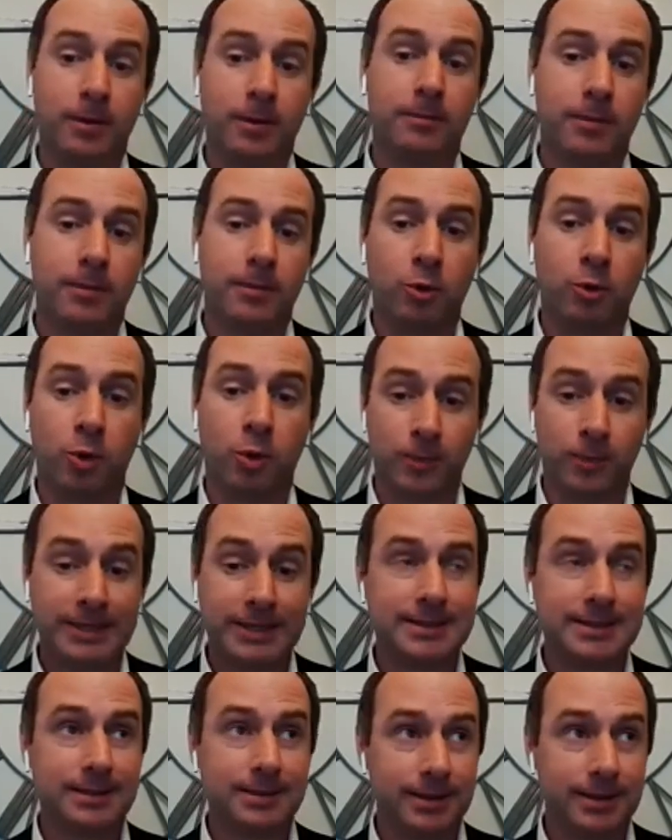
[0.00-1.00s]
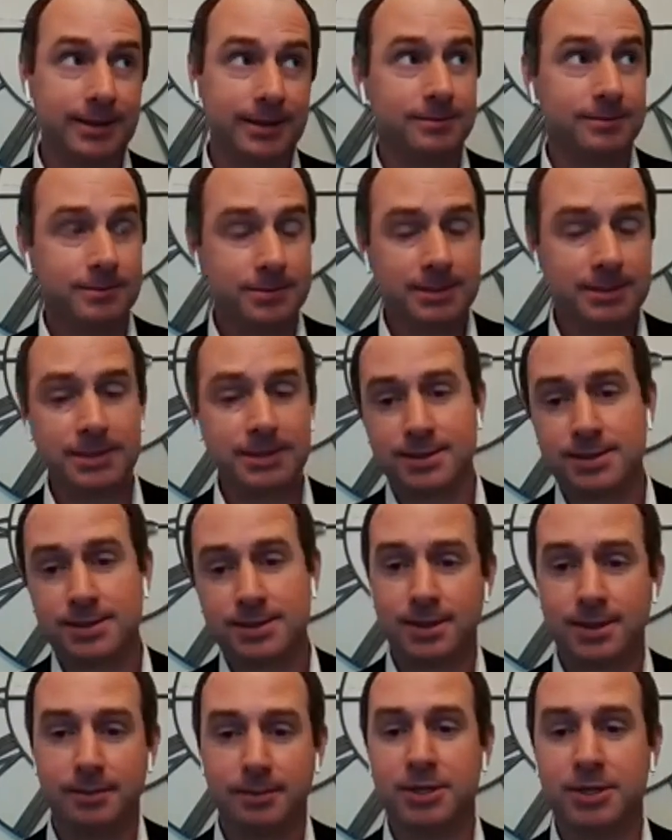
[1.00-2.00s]
more recently, since
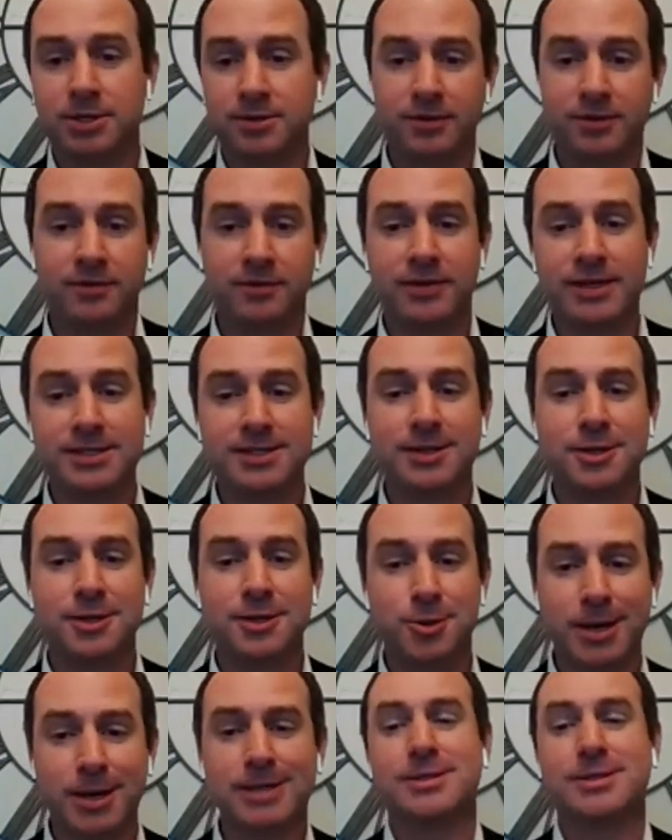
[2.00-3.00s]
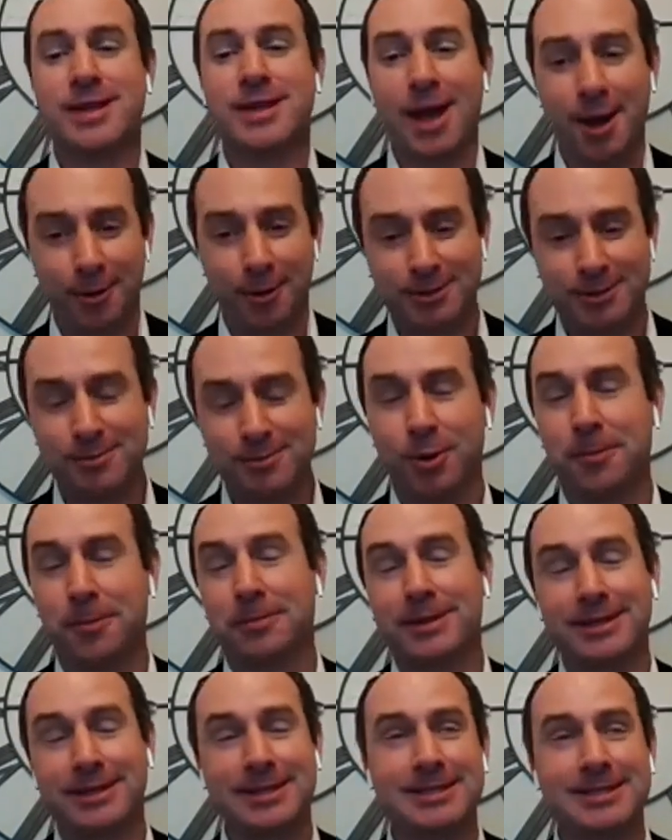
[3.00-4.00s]
a bunch of events in the US, now some more
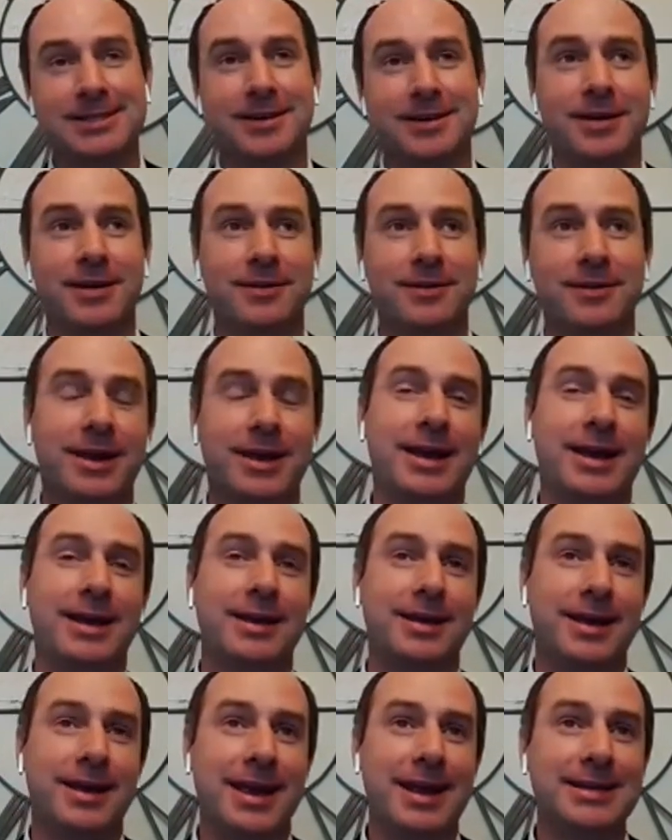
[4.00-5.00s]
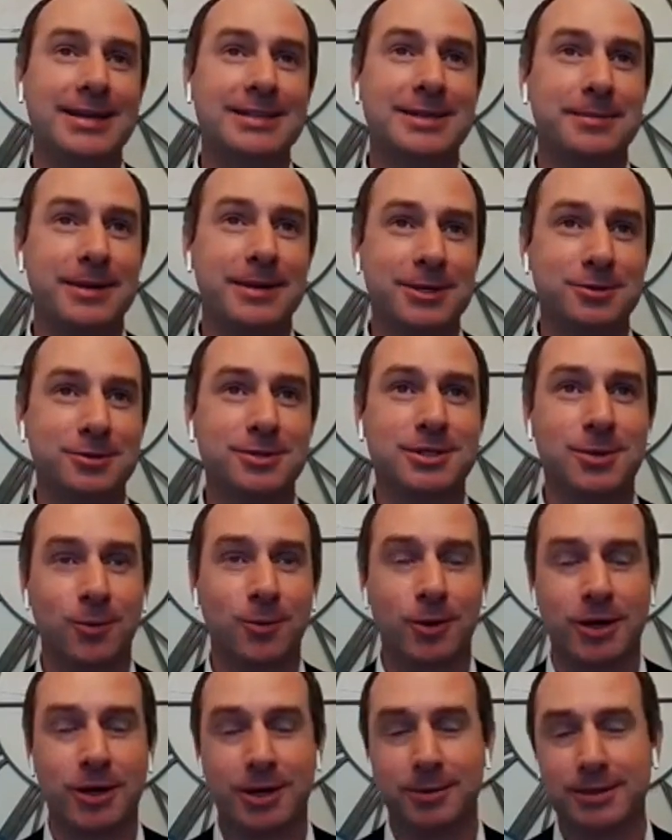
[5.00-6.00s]
police have gained some interest in
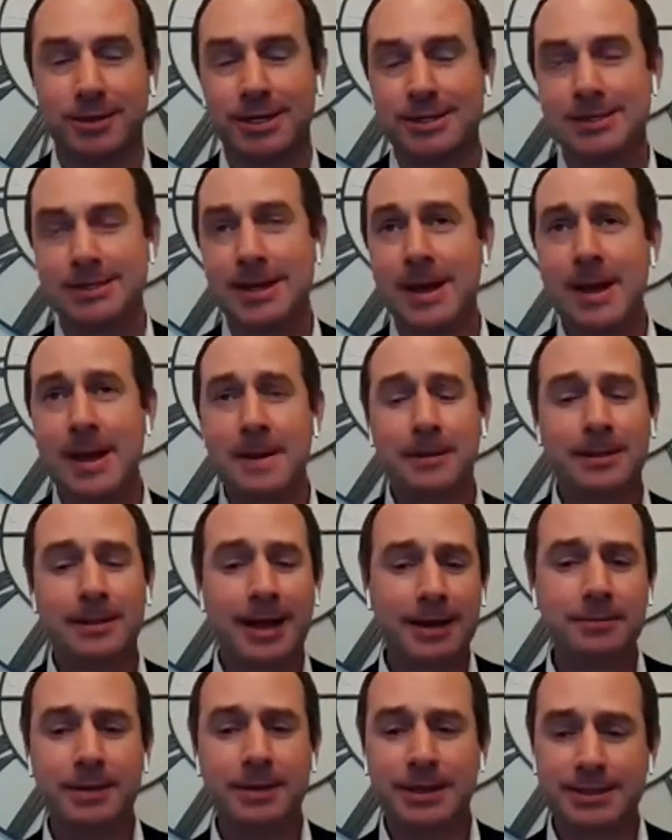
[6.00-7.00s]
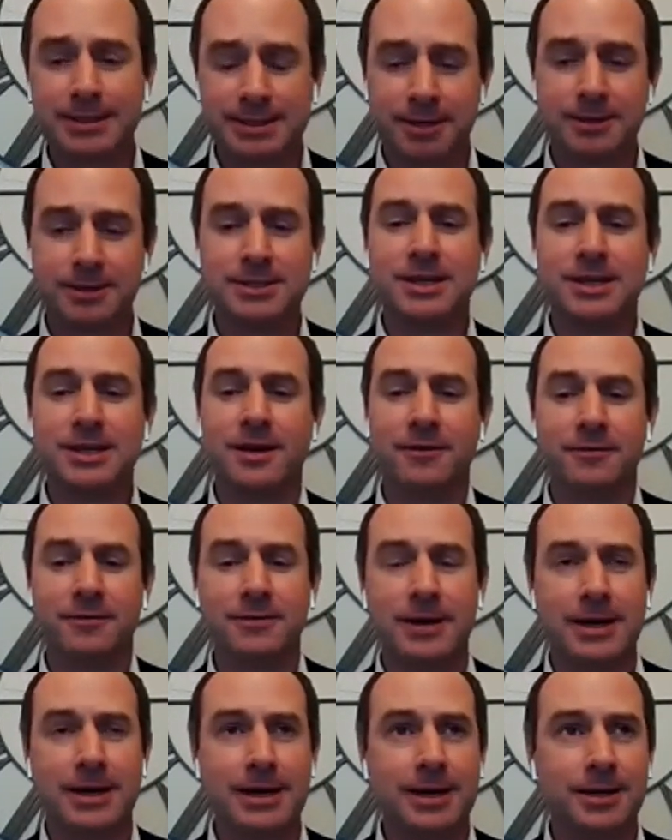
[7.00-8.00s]
working with us. A lot of military stuff.
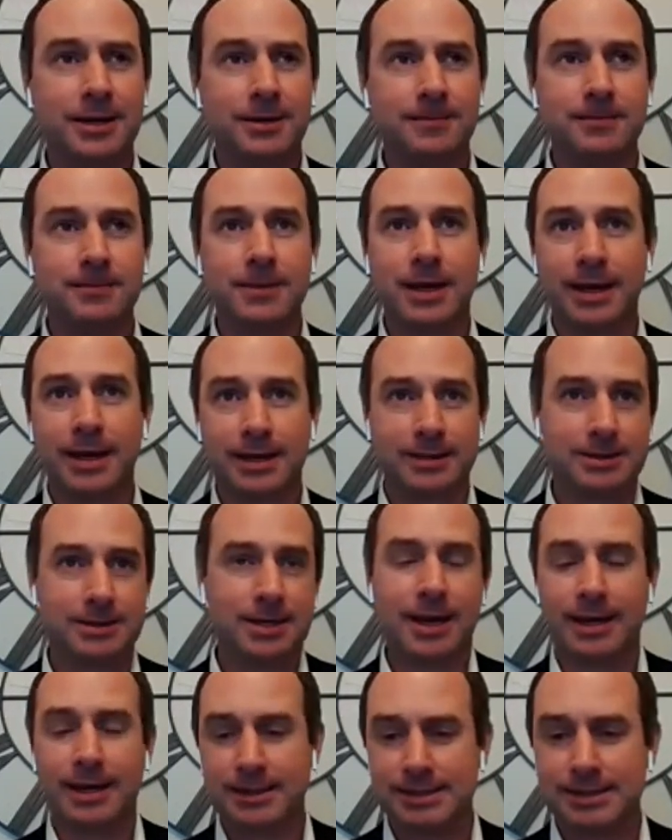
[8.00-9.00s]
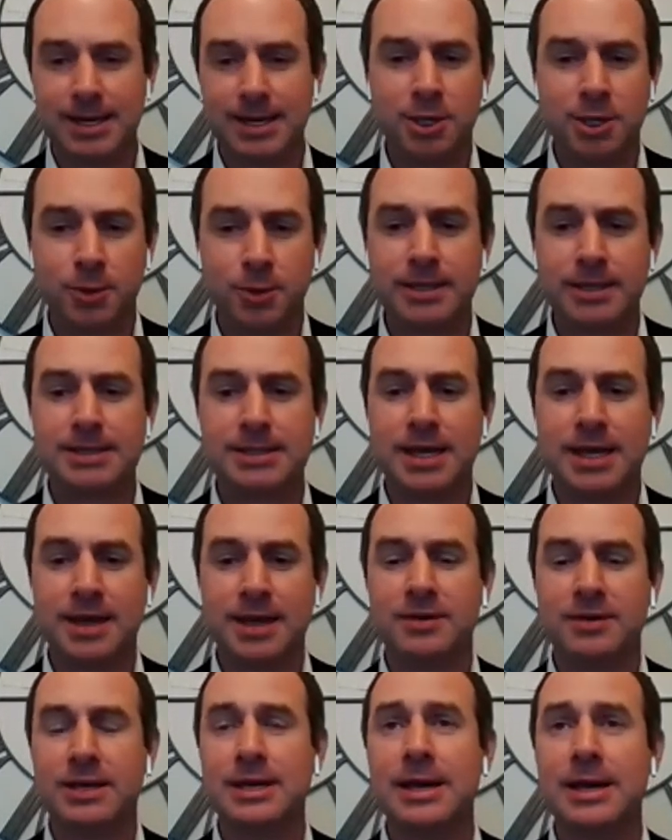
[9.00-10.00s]
I can say US
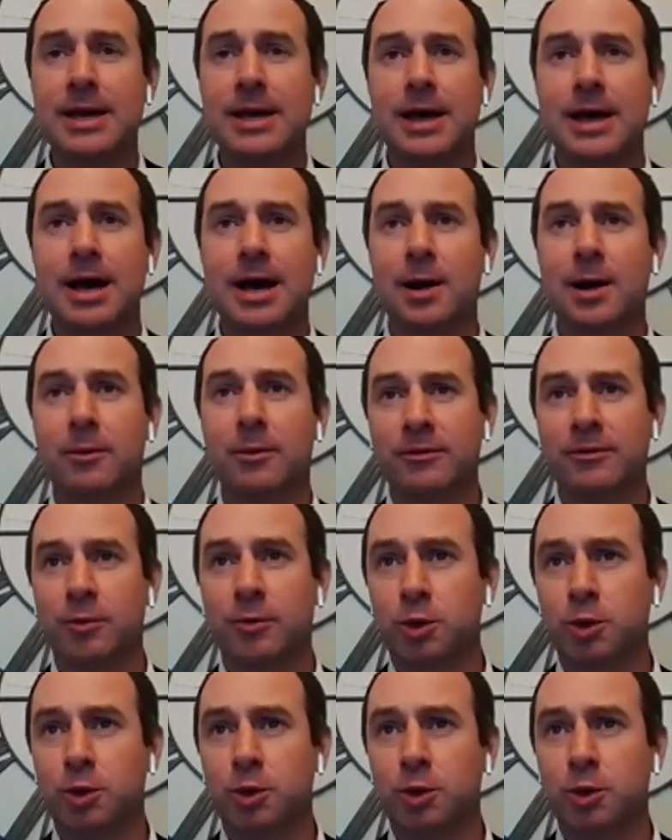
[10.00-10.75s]
Navy we've worked